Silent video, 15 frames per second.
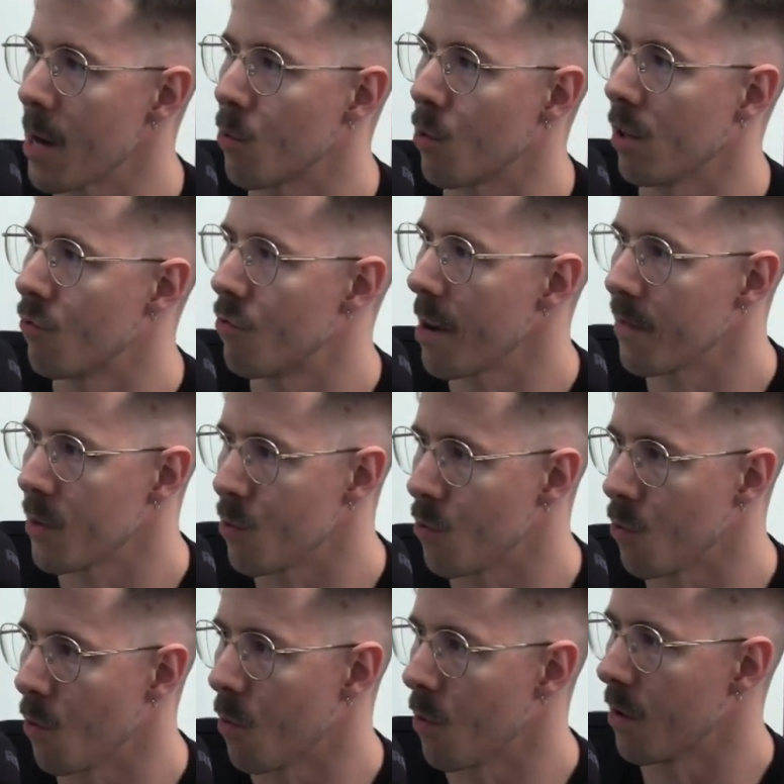manual
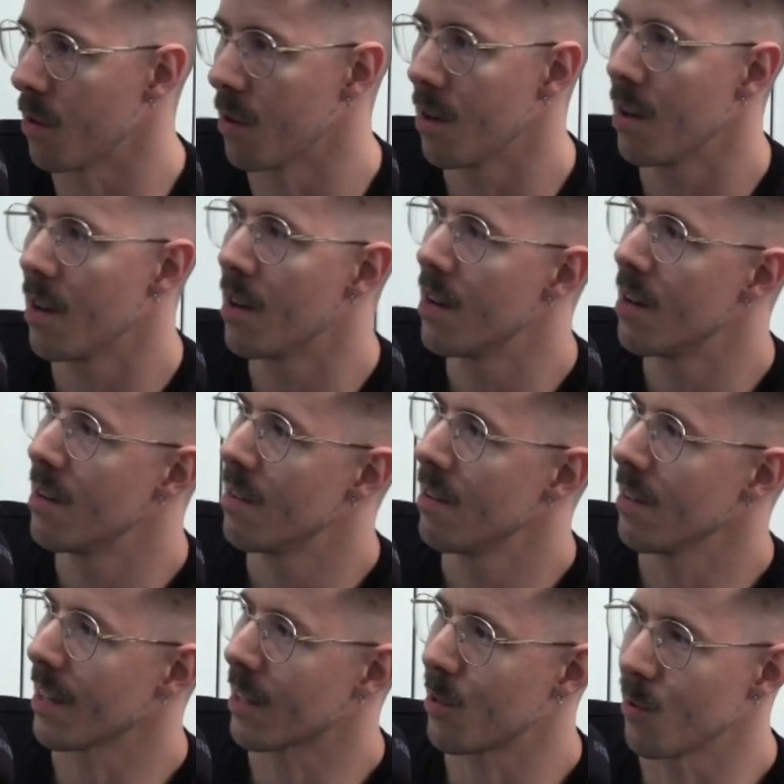review or
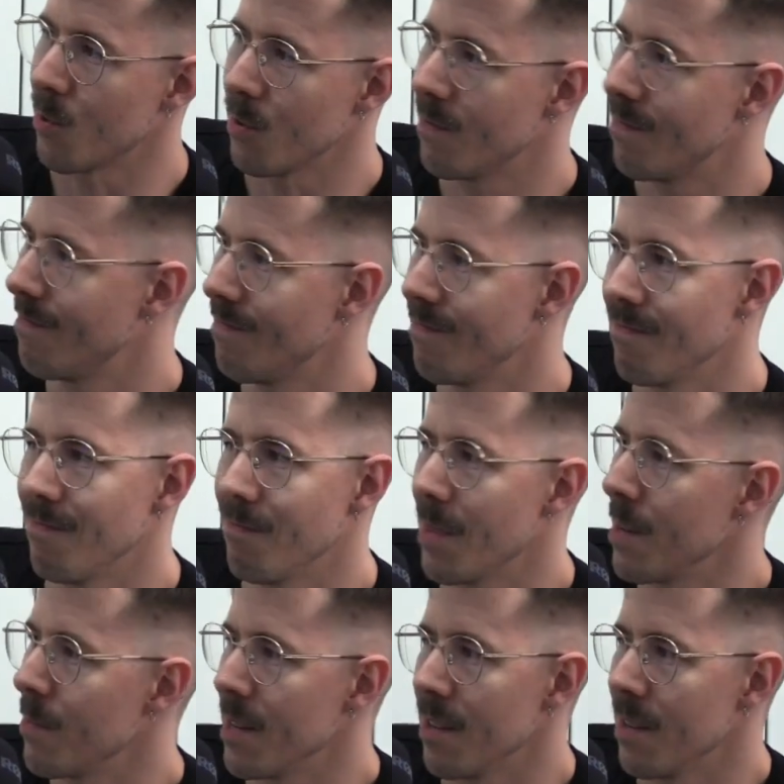like to
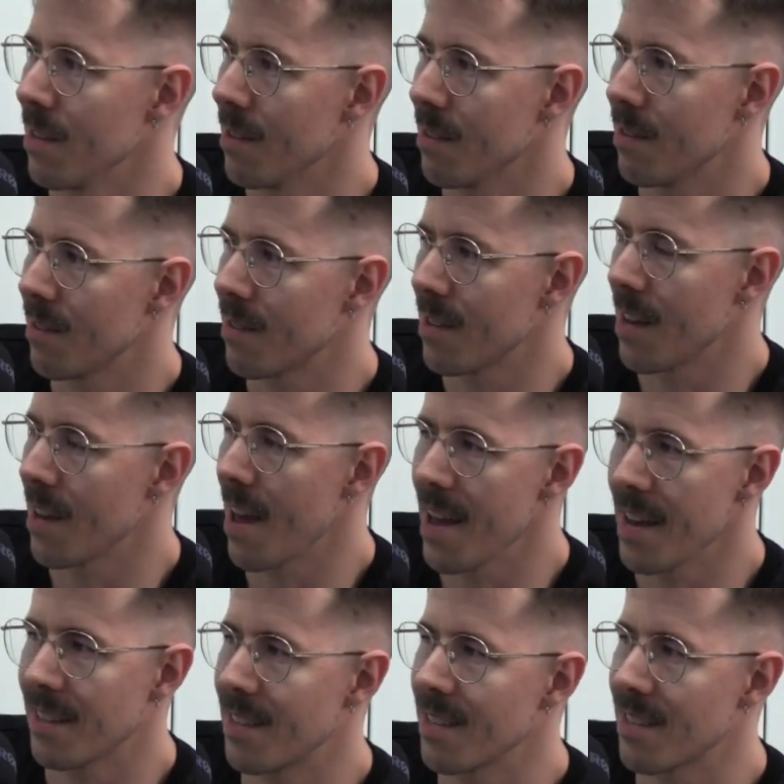maybe say,
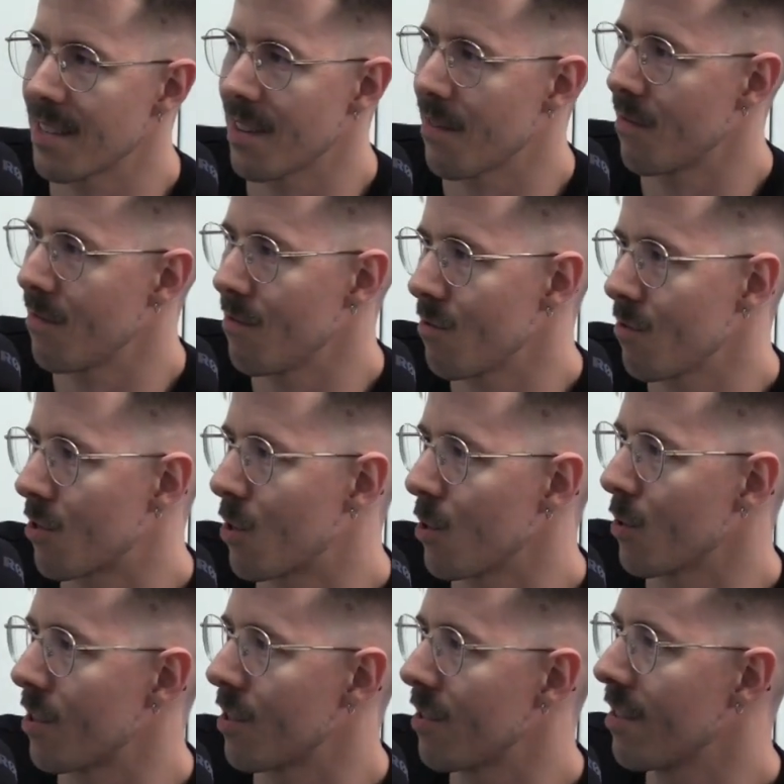hey, this is a
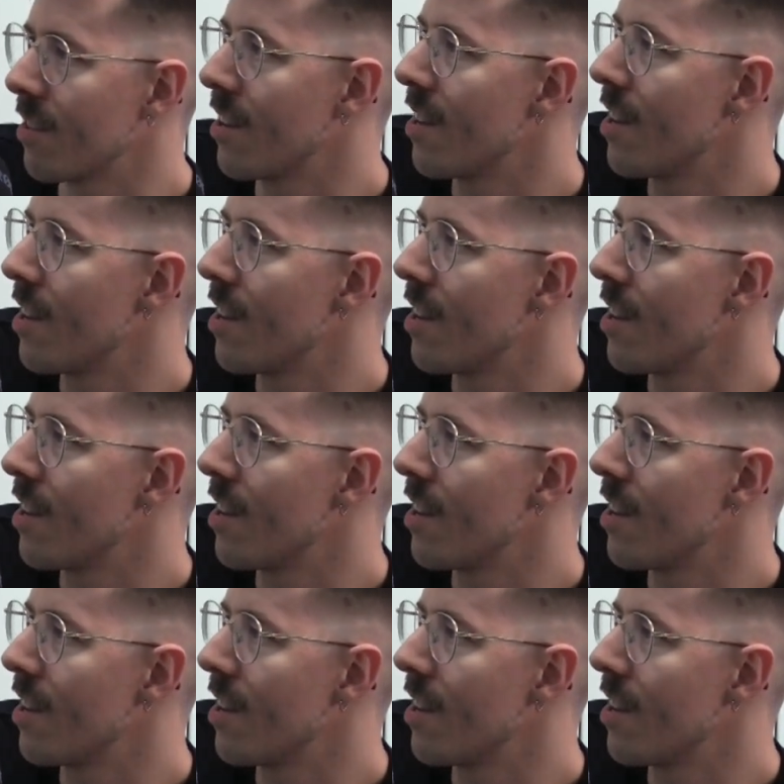good